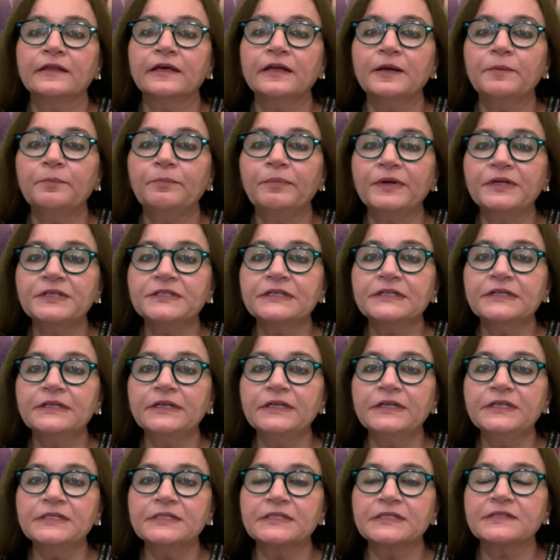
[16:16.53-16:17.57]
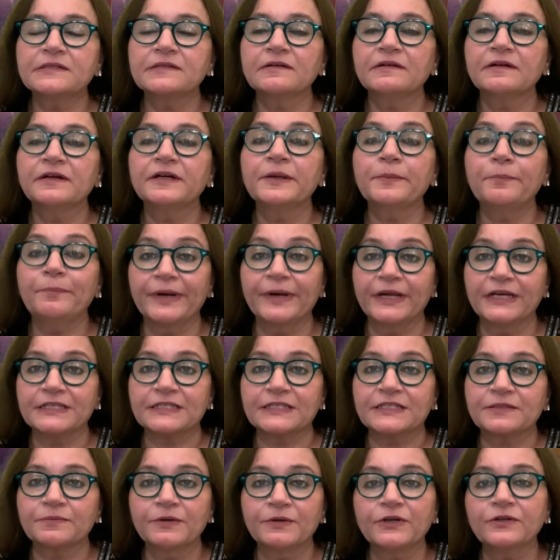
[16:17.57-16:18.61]
then a person is
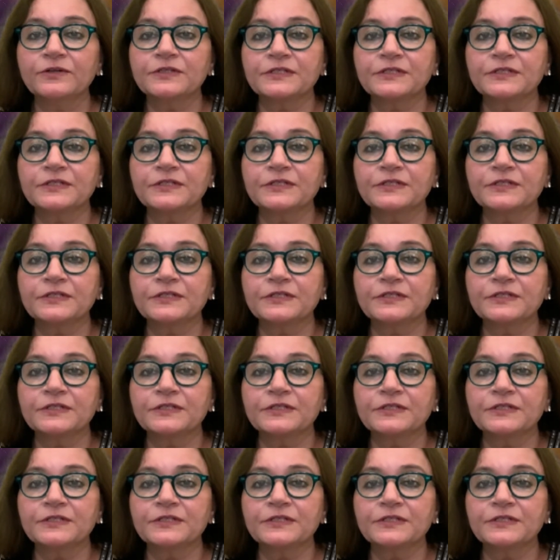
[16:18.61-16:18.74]
depressed,